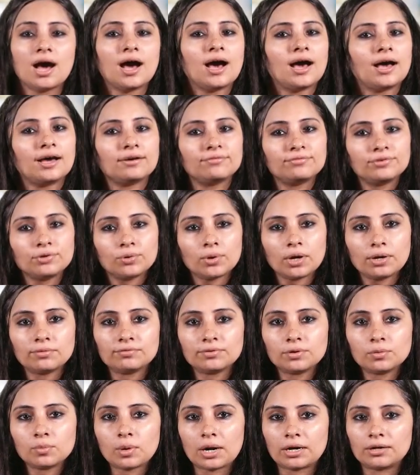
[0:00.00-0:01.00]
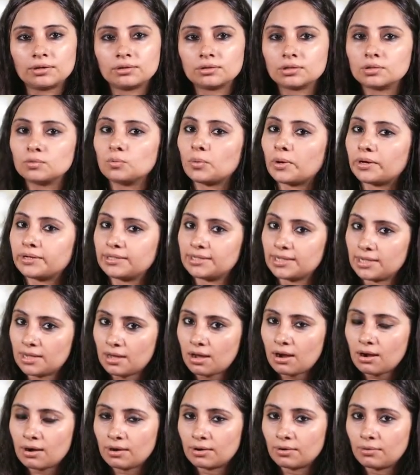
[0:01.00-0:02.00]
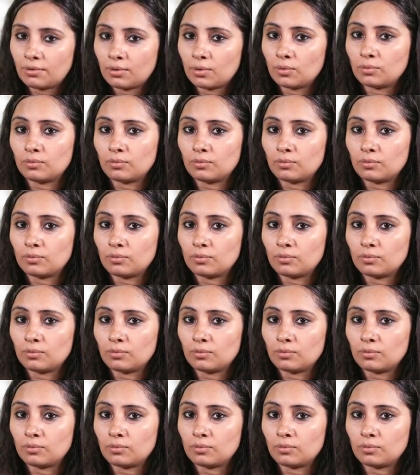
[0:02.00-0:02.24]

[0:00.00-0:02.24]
Have you ever wondered what they are?